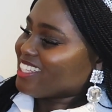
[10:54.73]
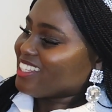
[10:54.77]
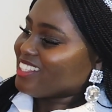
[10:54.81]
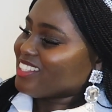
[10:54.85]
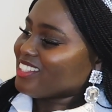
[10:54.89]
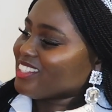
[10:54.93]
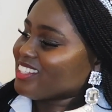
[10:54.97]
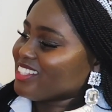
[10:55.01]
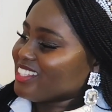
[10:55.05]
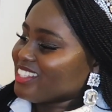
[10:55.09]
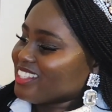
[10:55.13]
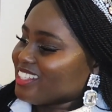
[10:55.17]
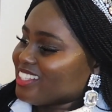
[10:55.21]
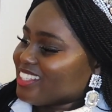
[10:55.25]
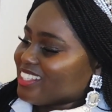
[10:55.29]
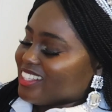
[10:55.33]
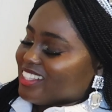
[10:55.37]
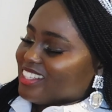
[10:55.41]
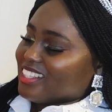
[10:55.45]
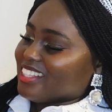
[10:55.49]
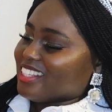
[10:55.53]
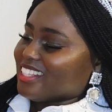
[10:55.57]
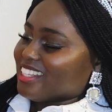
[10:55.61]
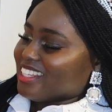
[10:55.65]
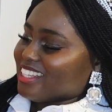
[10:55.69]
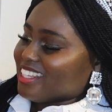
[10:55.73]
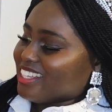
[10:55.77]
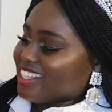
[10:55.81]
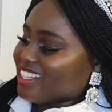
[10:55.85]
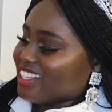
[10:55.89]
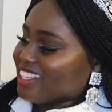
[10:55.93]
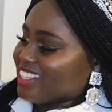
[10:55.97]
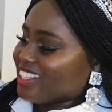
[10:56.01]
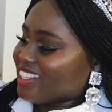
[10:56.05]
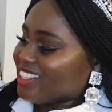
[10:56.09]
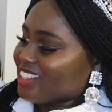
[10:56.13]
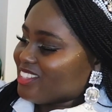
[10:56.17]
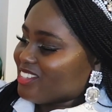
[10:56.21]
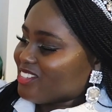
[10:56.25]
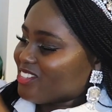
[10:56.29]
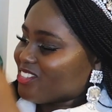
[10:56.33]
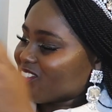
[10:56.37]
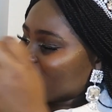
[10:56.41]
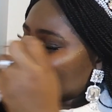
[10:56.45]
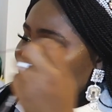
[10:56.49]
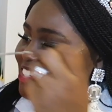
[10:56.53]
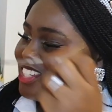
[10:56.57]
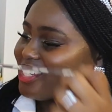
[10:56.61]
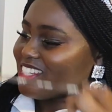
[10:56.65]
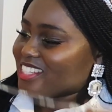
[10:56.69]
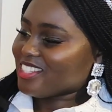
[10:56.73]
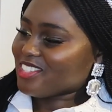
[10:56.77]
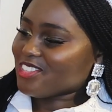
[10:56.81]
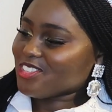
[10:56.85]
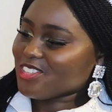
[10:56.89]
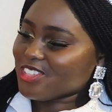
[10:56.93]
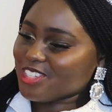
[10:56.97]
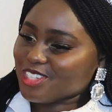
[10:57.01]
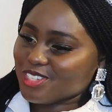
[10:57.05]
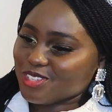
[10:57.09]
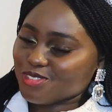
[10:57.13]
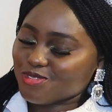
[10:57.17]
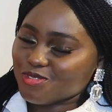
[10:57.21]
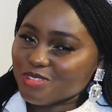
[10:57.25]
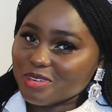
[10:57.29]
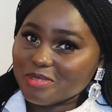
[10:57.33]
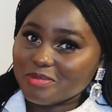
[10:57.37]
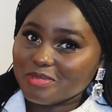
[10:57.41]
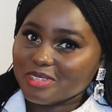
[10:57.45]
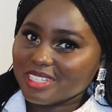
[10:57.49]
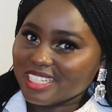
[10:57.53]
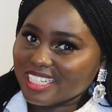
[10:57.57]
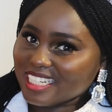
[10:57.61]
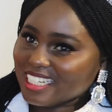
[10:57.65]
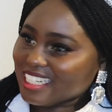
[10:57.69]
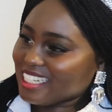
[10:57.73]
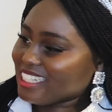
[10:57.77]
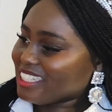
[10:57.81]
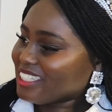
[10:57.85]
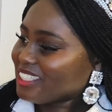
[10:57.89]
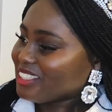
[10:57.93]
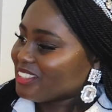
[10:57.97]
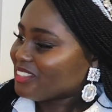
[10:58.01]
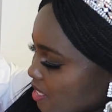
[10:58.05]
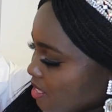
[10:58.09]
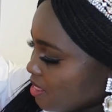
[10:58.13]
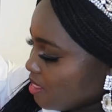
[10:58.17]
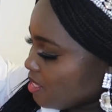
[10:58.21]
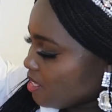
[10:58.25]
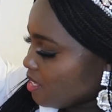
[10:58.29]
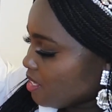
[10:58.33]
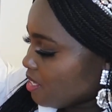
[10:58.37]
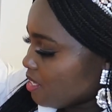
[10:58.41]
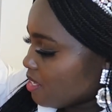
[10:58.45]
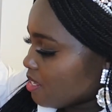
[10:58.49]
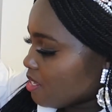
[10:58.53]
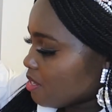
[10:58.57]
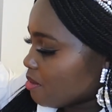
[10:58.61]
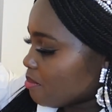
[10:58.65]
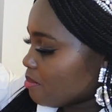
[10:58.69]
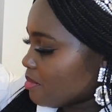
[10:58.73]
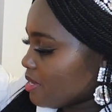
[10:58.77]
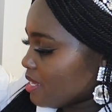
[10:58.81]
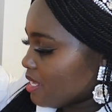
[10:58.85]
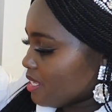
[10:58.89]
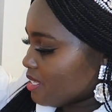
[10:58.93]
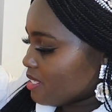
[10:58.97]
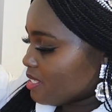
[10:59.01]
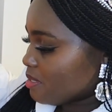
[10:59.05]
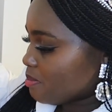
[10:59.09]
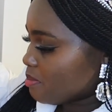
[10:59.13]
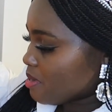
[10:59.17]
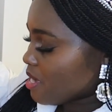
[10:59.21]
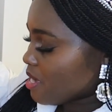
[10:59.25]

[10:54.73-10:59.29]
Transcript: The gorgeous ribbon, the Hermes